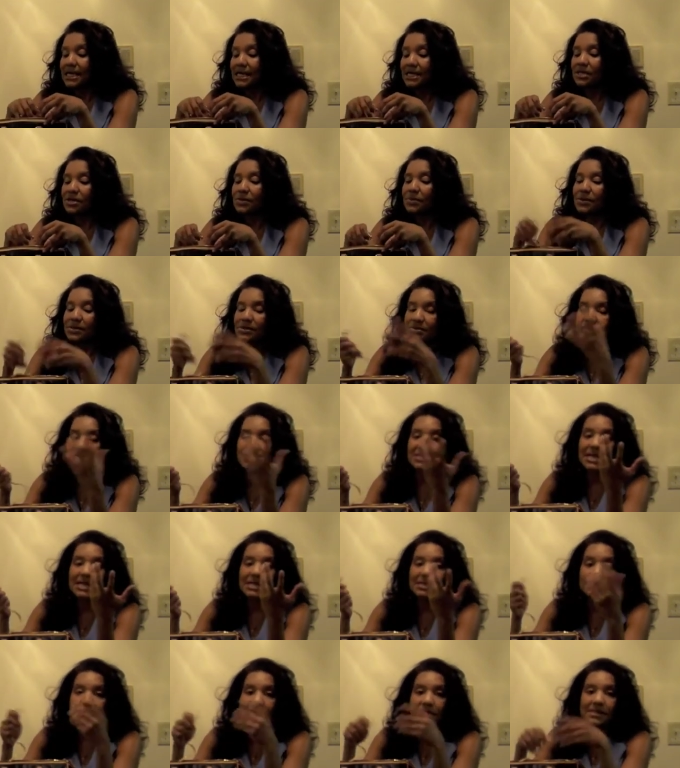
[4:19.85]
you know,
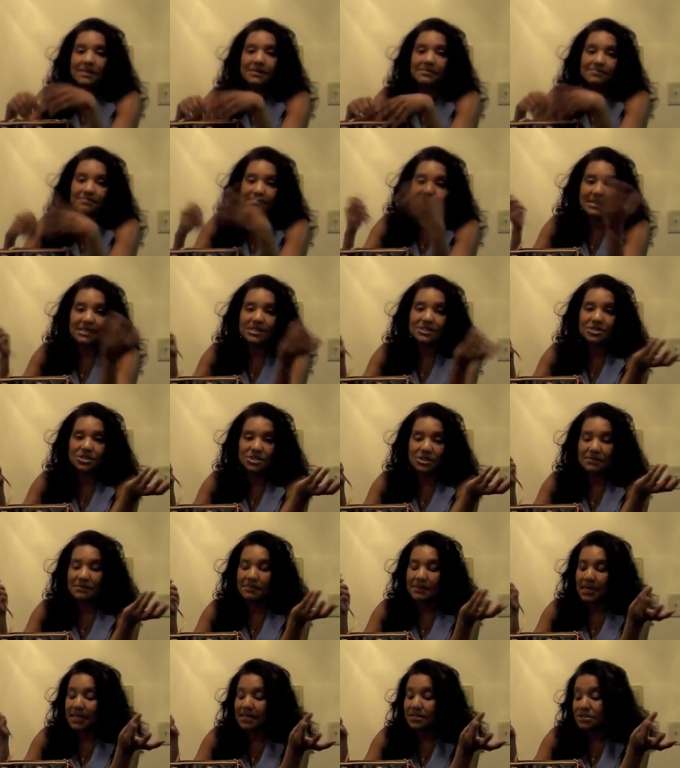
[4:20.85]
understandably it
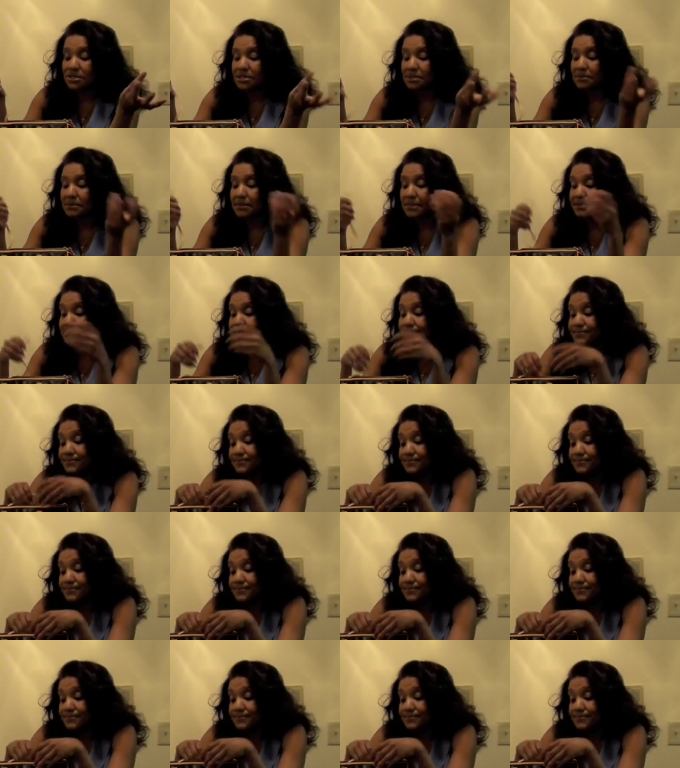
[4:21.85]
should match. I mean,